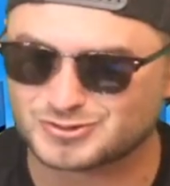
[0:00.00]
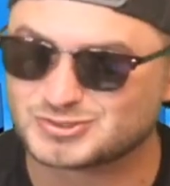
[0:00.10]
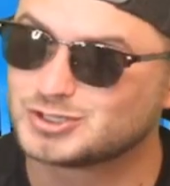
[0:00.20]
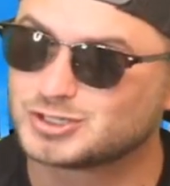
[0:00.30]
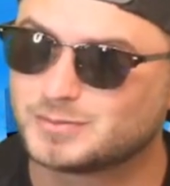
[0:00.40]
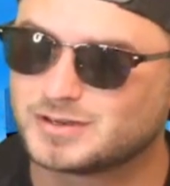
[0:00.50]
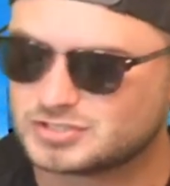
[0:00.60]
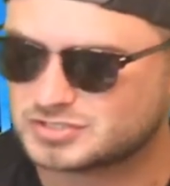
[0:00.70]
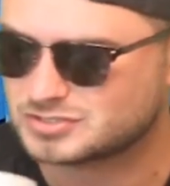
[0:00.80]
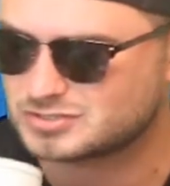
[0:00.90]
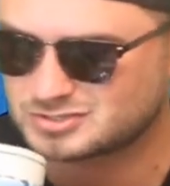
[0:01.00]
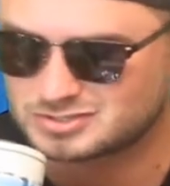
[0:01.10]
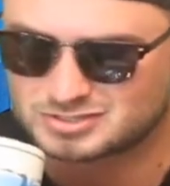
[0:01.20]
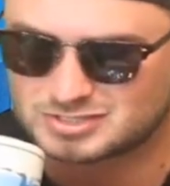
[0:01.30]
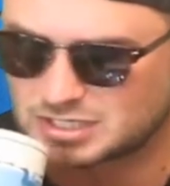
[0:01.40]
So a little bit of a
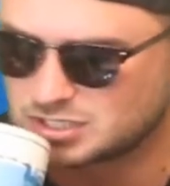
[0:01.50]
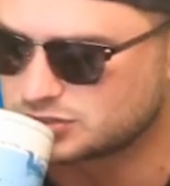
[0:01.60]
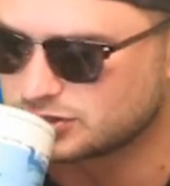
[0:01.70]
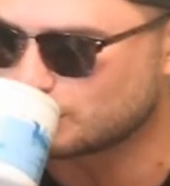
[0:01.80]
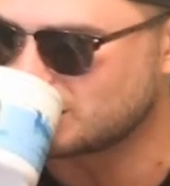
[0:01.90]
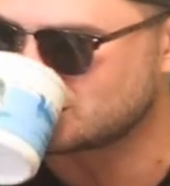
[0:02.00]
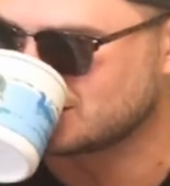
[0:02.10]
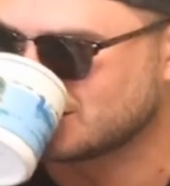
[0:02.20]
sticky situation